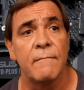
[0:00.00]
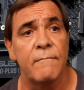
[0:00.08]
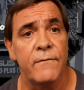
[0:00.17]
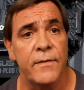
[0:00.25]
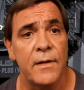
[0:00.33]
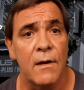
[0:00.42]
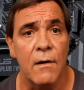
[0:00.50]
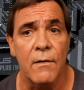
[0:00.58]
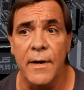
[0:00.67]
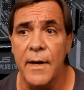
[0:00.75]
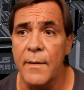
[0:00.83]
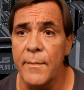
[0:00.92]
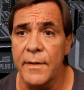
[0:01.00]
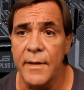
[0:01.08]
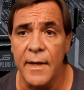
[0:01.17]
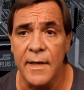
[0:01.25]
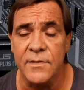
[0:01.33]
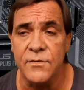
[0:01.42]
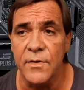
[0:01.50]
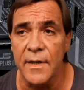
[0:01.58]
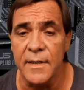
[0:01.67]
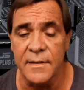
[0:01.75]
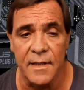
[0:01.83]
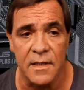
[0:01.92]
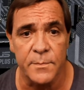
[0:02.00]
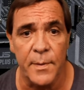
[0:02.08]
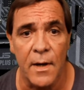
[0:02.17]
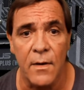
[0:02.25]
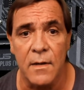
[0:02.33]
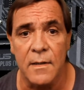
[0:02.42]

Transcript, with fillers: VRM and the extra ATX power.